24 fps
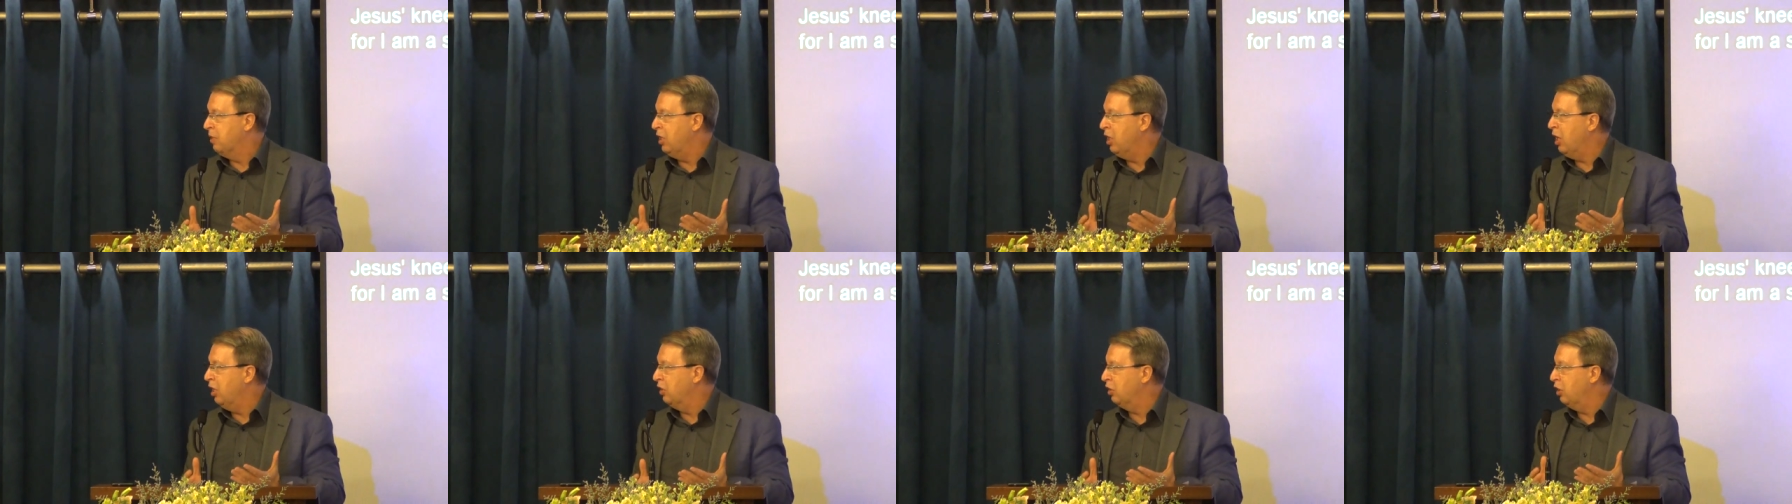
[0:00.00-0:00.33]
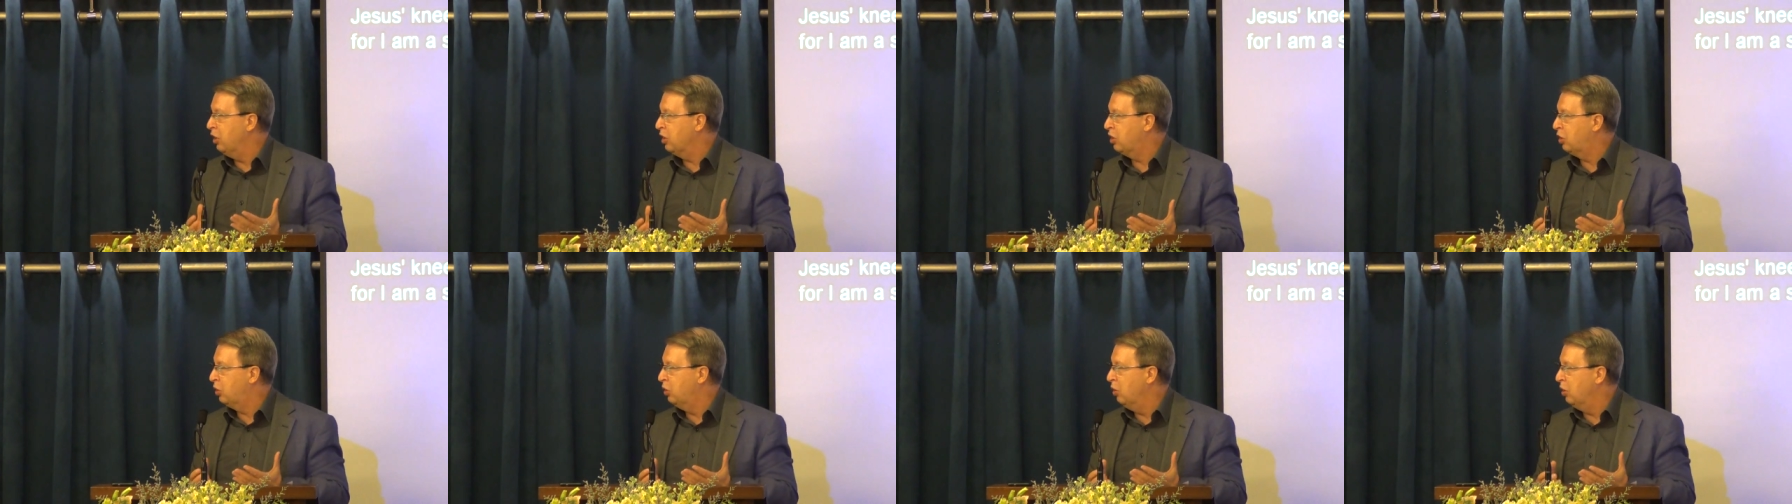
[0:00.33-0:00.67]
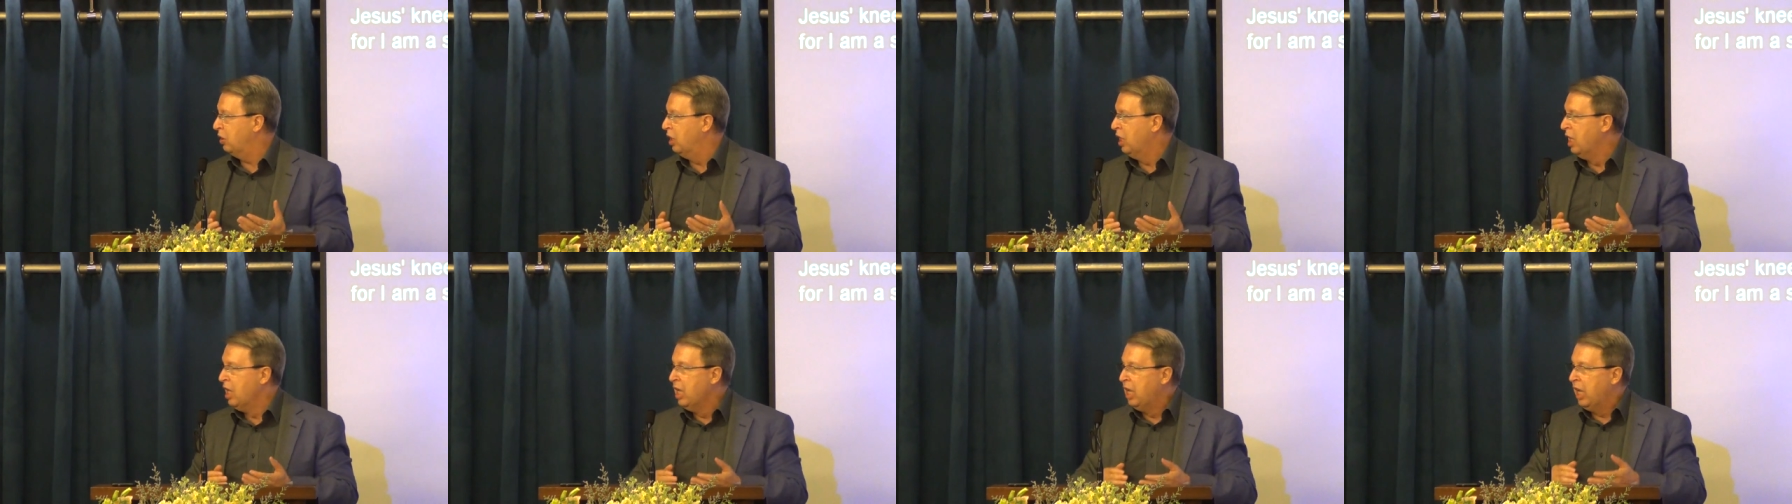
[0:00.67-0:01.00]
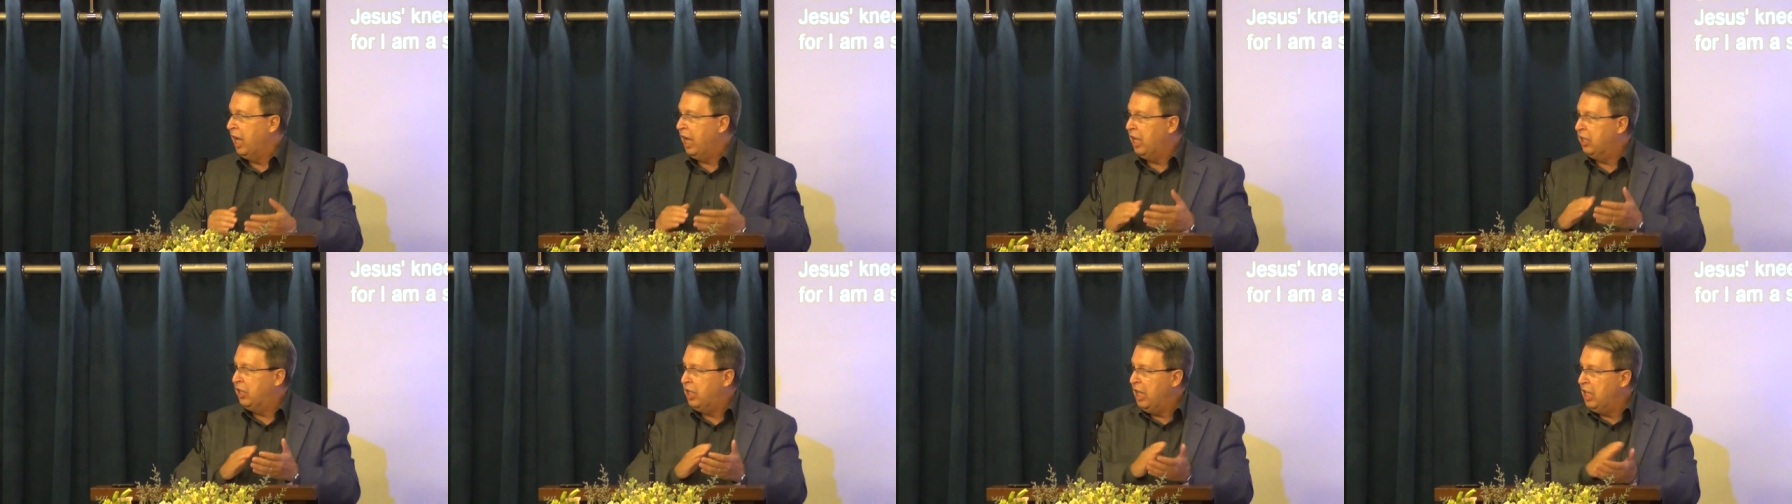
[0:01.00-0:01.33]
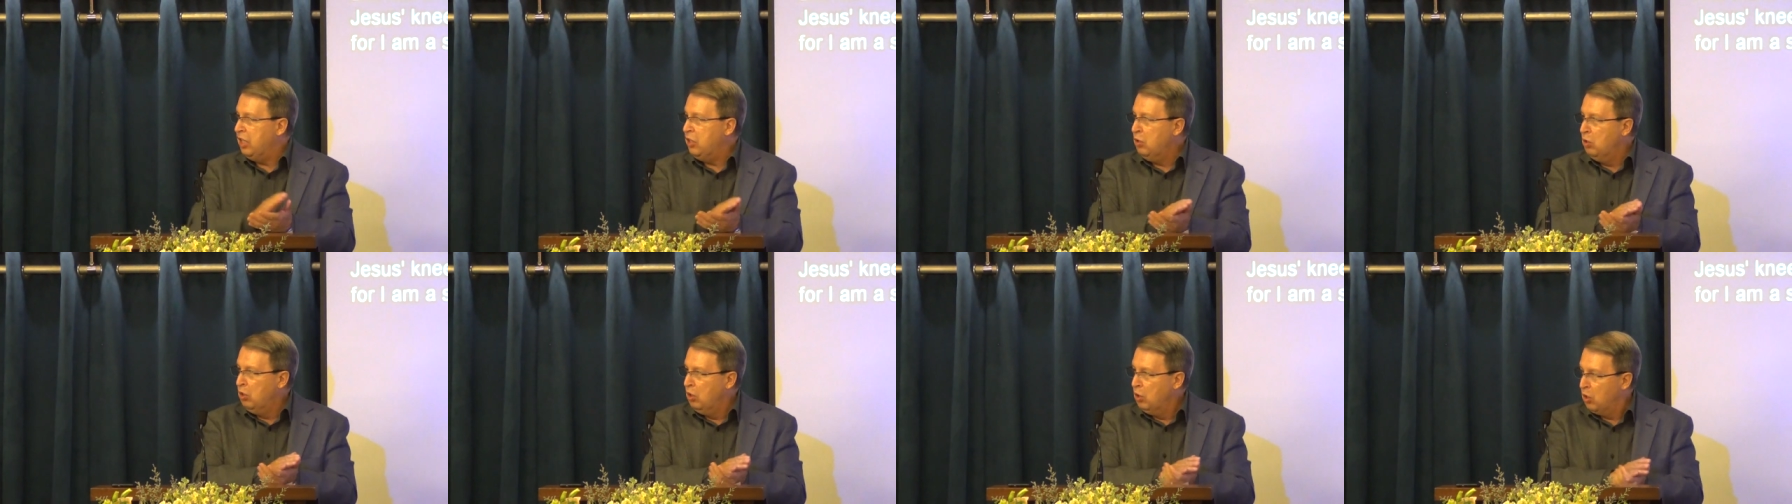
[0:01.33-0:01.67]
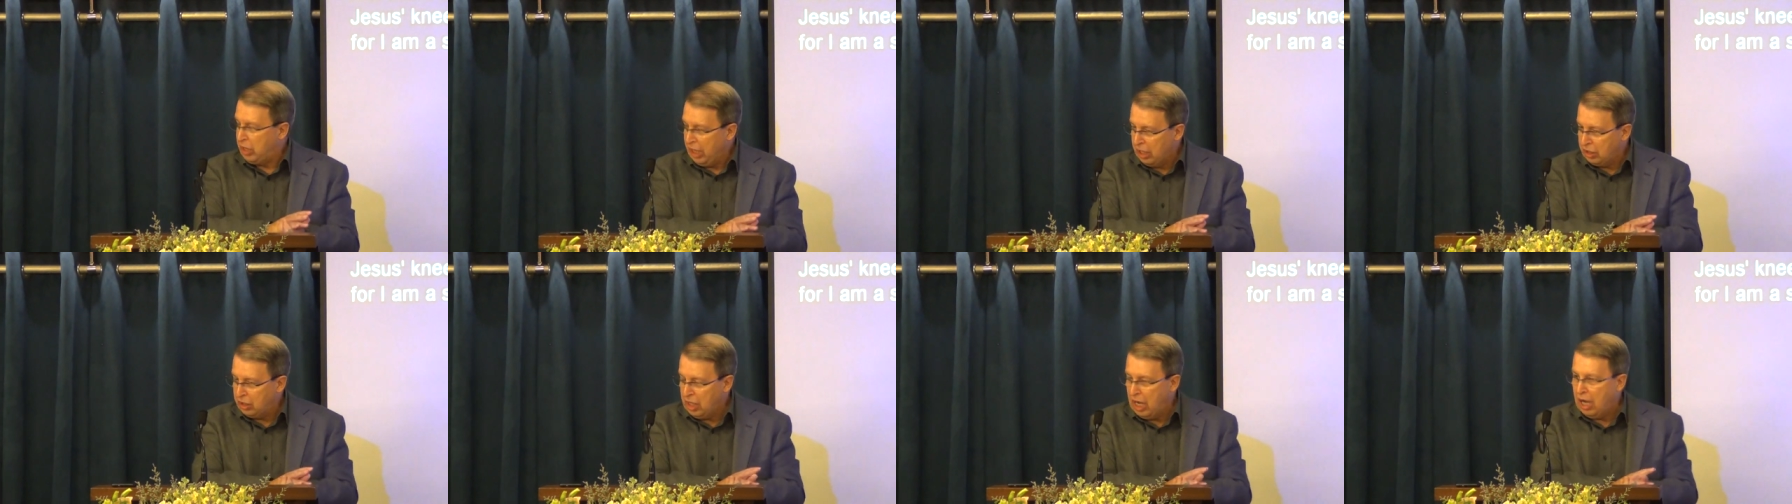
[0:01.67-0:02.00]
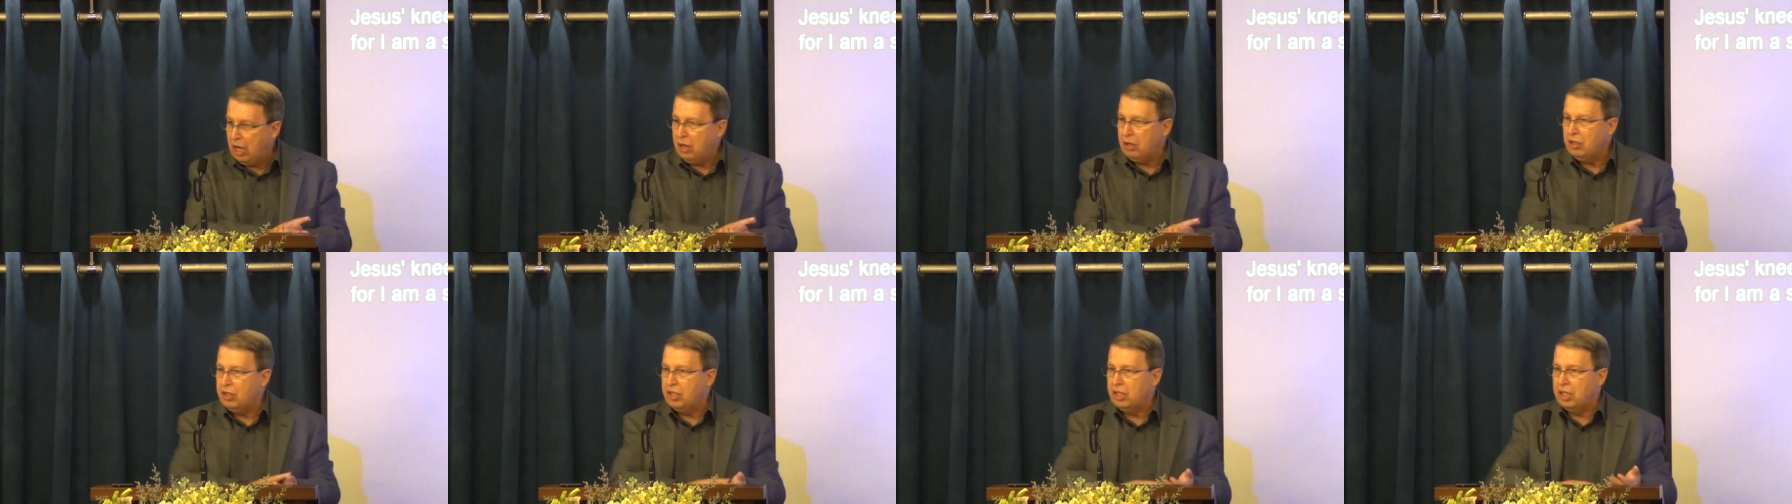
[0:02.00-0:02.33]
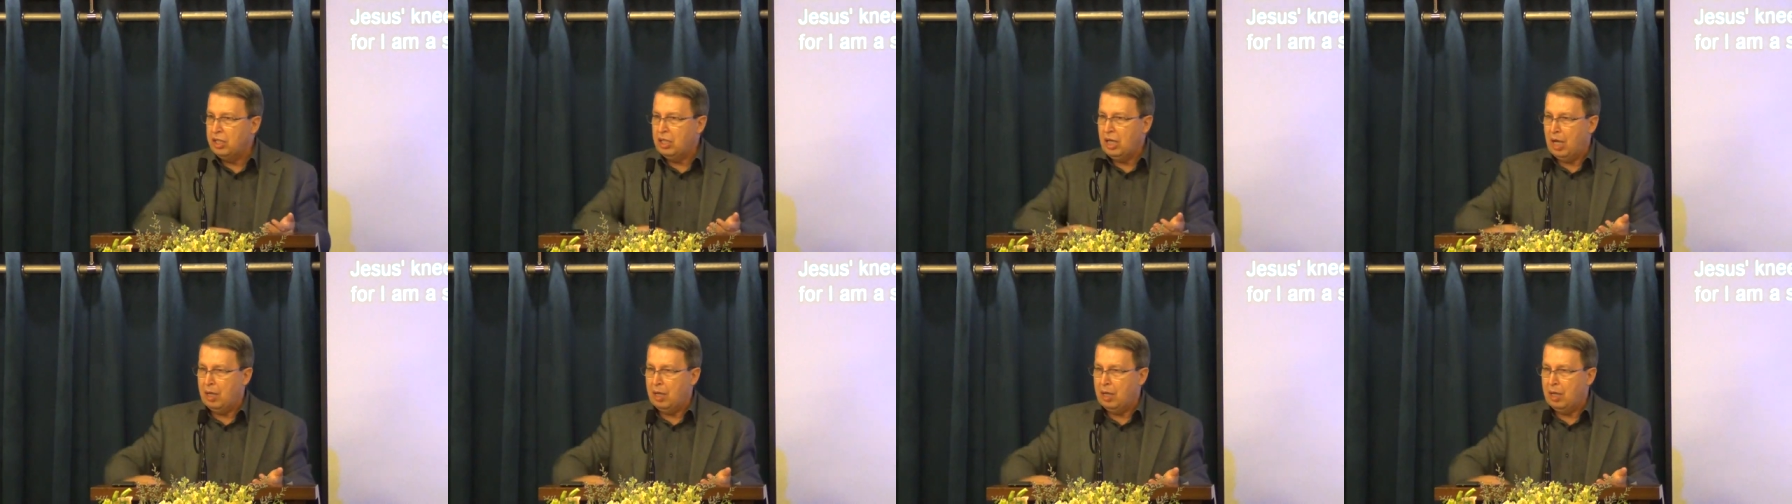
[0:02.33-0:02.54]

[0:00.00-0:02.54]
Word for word: He understood. And then you look at all the